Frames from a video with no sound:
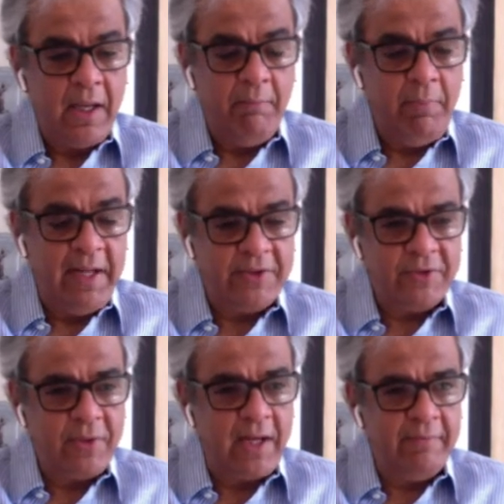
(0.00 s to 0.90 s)
I'm
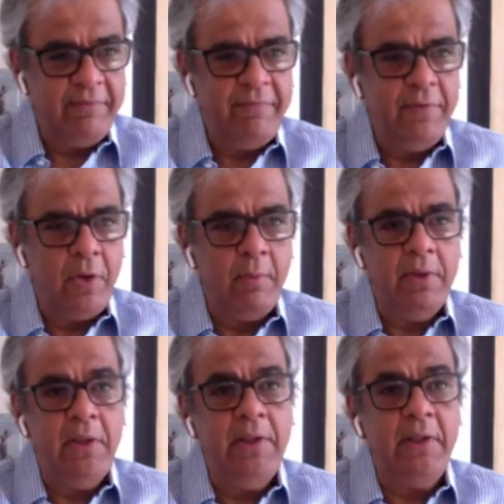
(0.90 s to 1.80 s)
blessed to have a
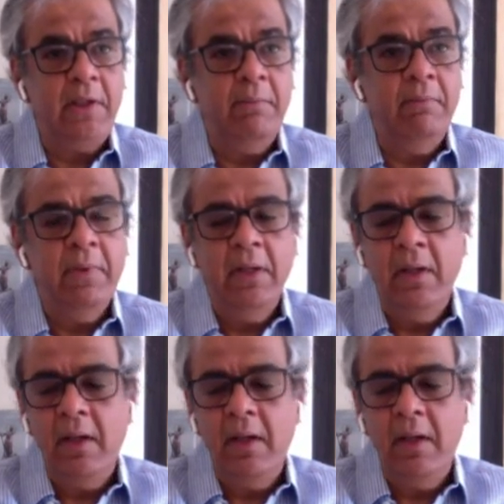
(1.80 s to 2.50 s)
phenomenal team